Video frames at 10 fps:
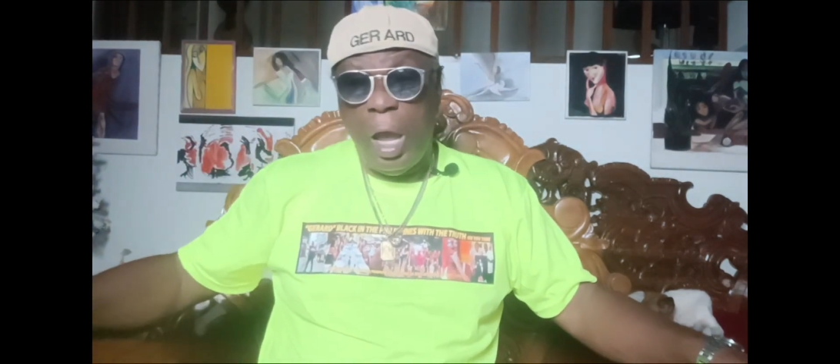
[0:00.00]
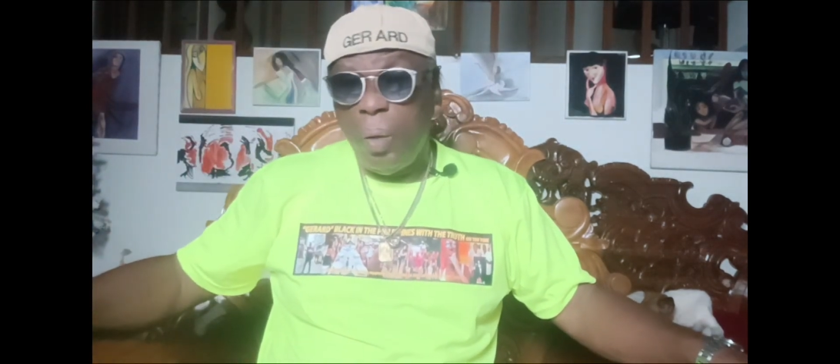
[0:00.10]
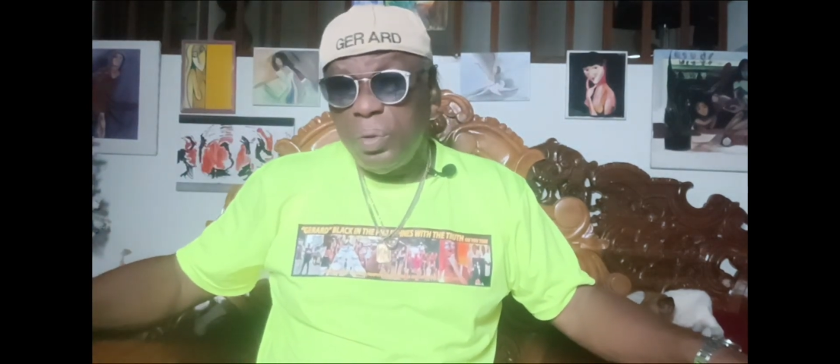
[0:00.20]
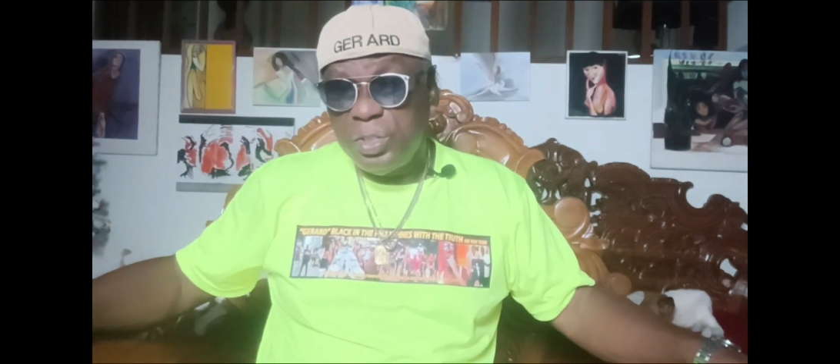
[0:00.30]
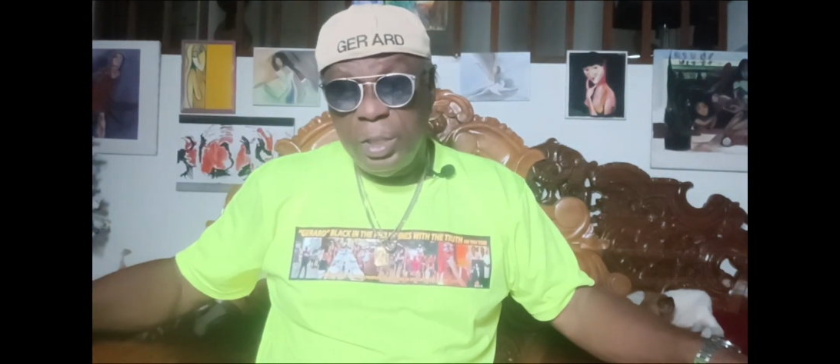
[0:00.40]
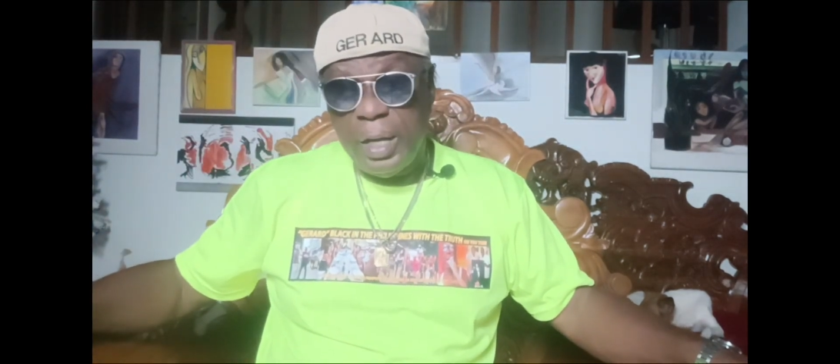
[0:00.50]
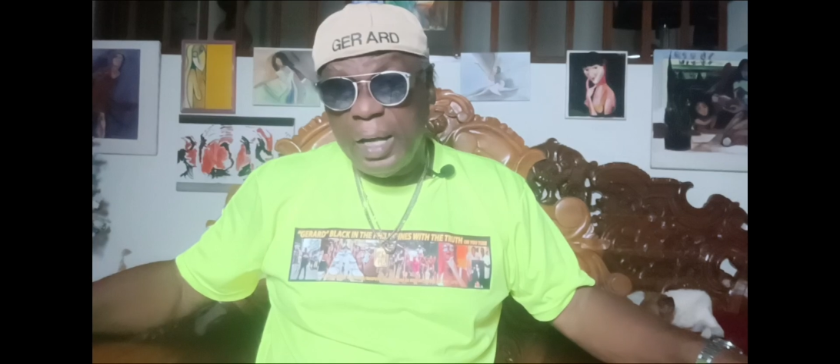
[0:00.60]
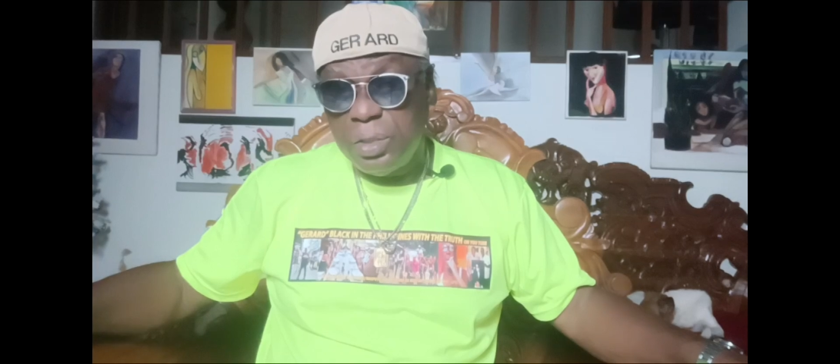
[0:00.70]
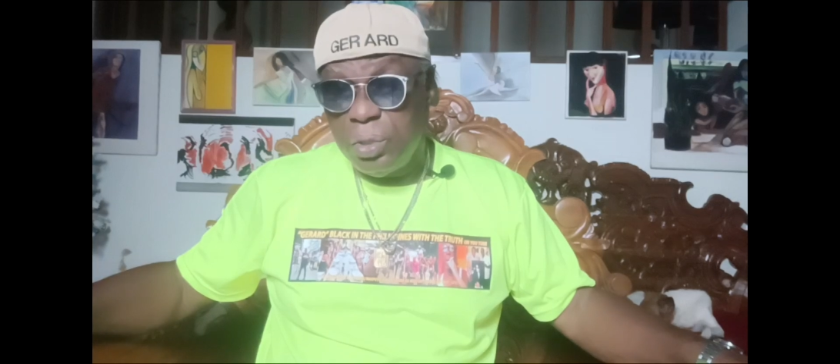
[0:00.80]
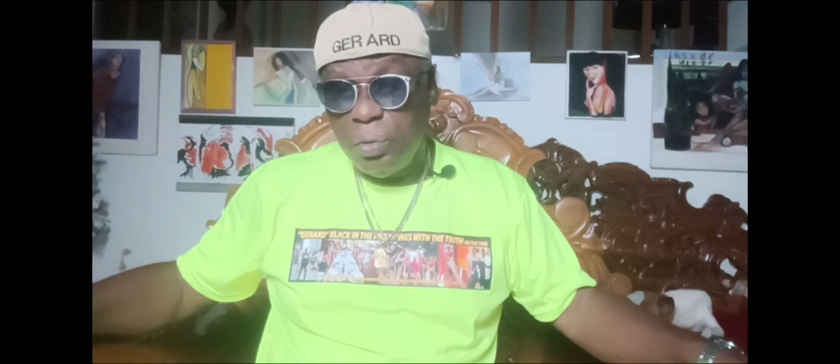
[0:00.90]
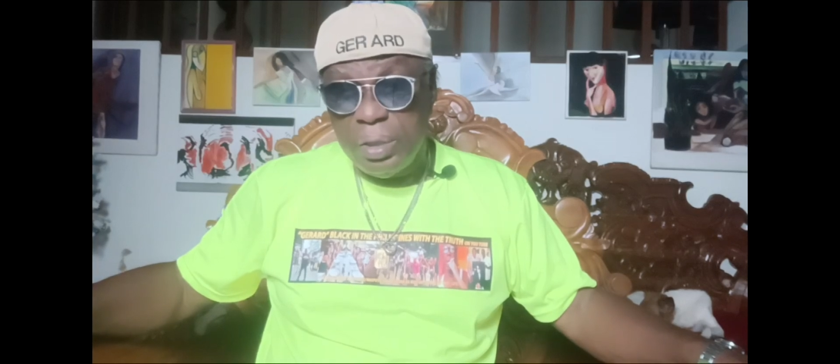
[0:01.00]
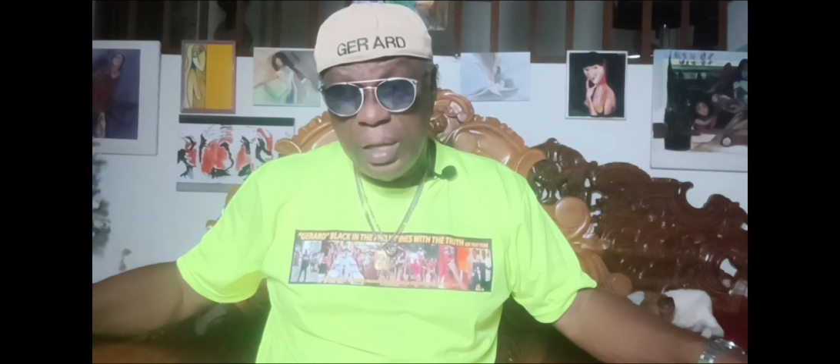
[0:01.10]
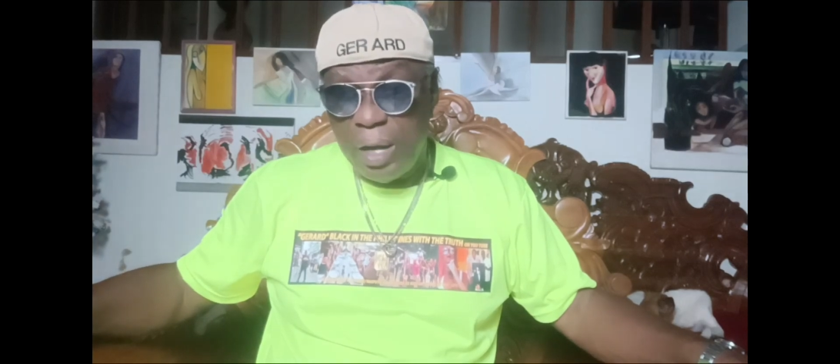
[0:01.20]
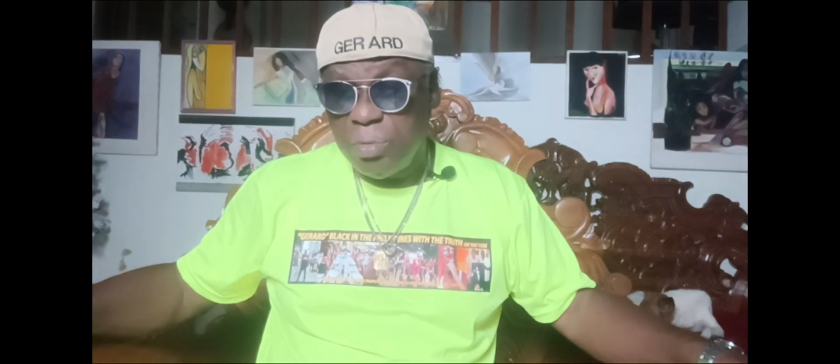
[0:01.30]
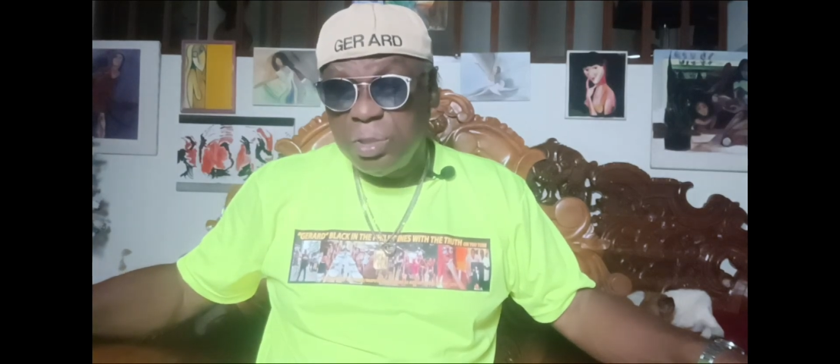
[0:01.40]
And when she got to his
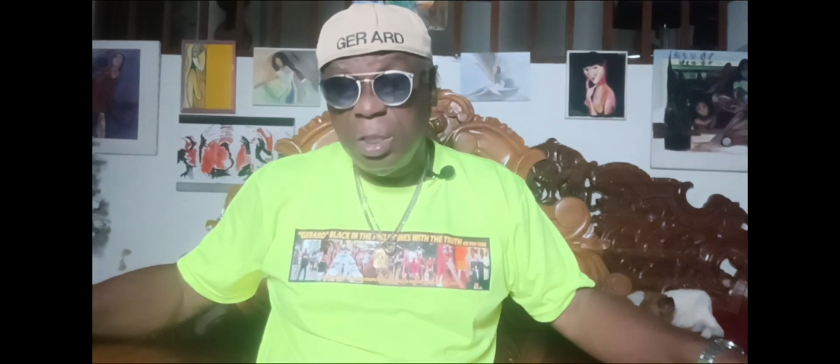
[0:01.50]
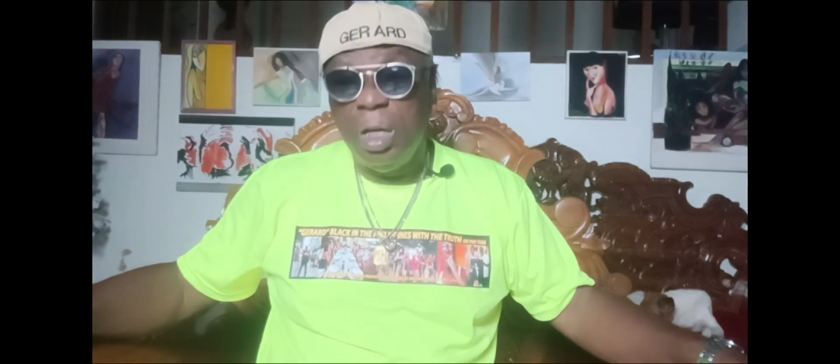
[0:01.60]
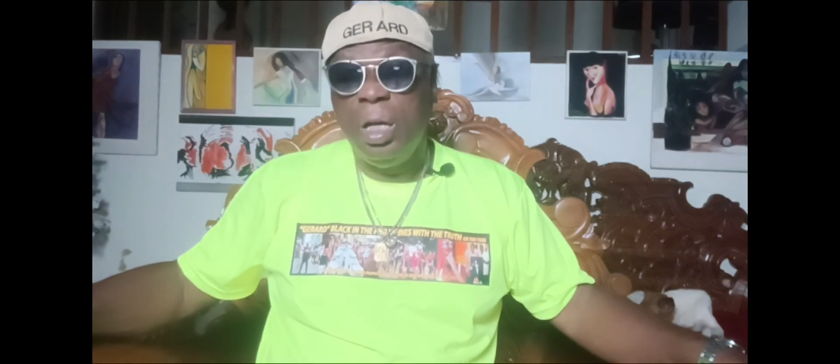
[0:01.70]
house,